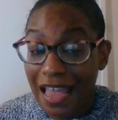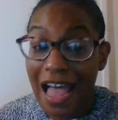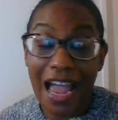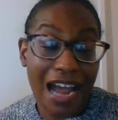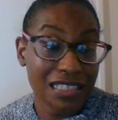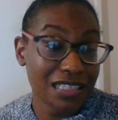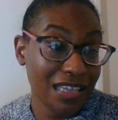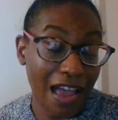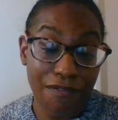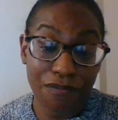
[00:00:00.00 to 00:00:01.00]
I honestly
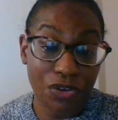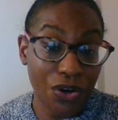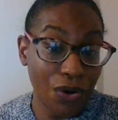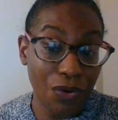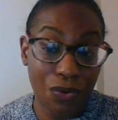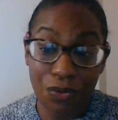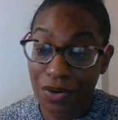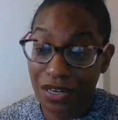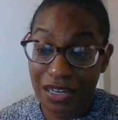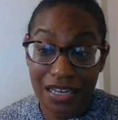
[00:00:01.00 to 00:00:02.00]
have no
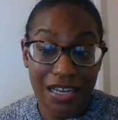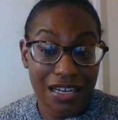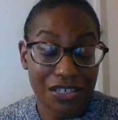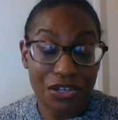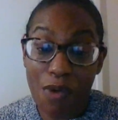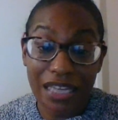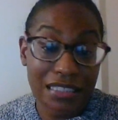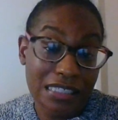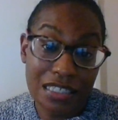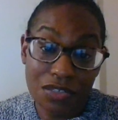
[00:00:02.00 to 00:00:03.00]
no
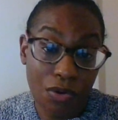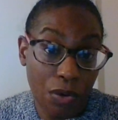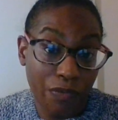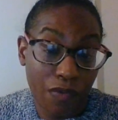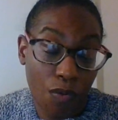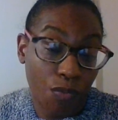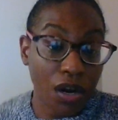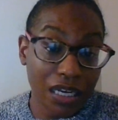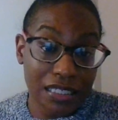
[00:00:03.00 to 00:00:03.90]
ideas of what